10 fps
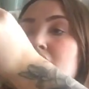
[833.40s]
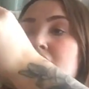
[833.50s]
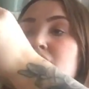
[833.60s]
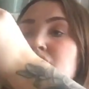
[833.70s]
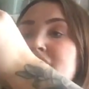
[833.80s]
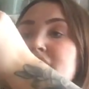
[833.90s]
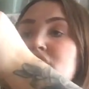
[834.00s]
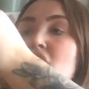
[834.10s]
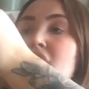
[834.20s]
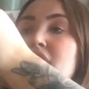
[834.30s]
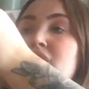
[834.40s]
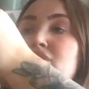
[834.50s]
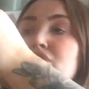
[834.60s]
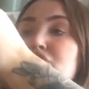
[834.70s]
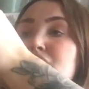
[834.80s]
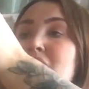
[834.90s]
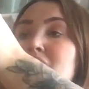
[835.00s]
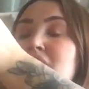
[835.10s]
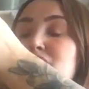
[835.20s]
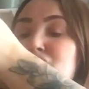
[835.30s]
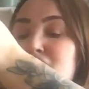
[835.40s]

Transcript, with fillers: And obviously tying the, the jute round this was